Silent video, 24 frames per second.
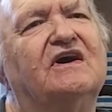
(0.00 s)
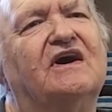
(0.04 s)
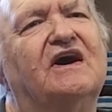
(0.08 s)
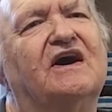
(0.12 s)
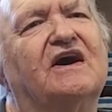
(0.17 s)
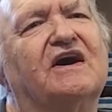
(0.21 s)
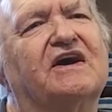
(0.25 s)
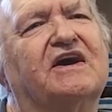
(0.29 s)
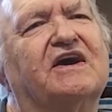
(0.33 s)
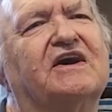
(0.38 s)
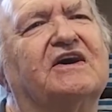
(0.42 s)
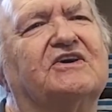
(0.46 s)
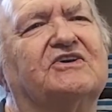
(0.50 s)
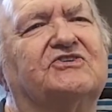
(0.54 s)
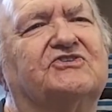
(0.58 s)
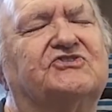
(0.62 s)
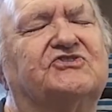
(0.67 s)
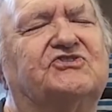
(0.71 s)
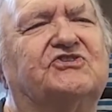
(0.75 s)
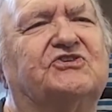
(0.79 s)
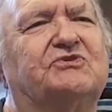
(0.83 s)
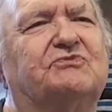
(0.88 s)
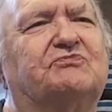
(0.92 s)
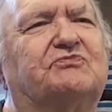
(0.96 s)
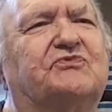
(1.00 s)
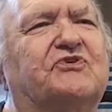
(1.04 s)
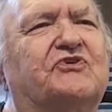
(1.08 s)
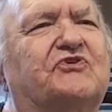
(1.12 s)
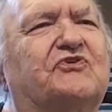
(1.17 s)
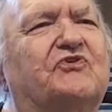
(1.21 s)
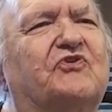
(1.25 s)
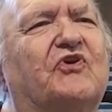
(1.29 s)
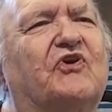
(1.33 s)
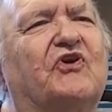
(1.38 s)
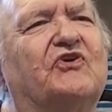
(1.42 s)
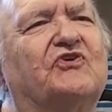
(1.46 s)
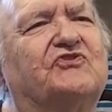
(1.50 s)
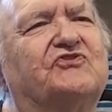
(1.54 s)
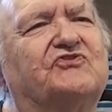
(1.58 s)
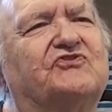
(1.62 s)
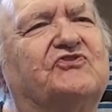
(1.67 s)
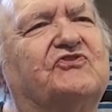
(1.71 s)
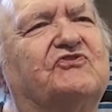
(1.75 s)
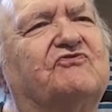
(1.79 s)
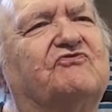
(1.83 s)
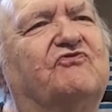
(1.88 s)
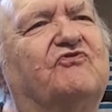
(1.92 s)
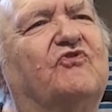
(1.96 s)
I got shipped
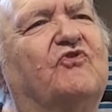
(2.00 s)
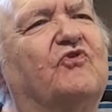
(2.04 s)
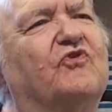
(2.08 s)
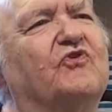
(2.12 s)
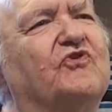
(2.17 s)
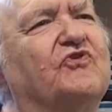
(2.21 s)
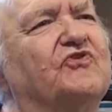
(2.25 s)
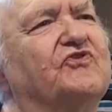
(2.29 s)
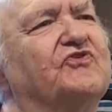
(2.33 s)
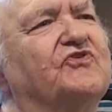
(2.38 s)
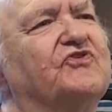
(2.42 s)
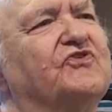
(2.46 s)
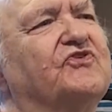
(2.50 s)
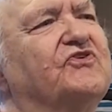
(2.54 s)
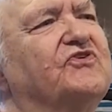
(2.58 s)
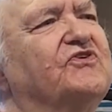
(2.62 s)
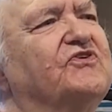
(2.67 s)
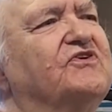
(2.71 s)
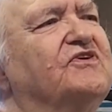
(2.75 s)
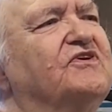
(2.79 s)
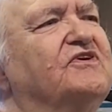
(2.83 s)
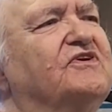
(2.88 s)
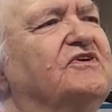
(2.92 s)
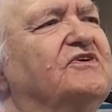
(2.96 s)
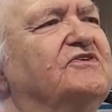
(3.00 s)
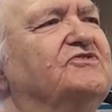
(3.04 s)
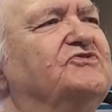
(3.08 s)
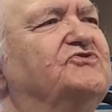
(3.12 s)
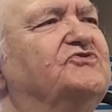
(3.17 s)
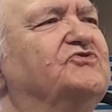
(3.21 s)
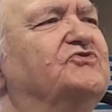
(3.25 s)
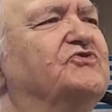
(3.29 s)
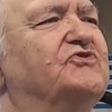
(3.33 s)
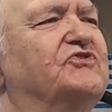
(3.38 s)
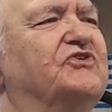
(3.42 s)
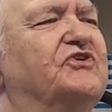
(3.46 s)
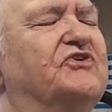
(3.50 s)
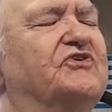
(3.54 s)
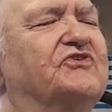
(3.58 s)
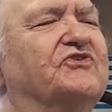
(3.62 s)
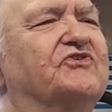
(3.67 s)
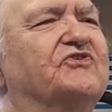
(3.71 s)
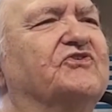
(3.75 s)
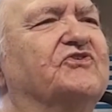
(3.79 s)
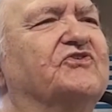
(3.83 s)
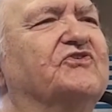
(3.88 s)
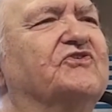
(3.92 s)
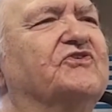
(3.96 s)
across the fort to
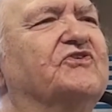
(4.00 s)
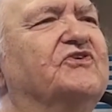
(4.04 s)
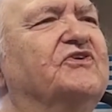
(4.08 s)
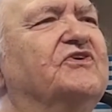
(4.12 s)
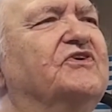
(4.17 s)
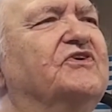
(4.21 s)
another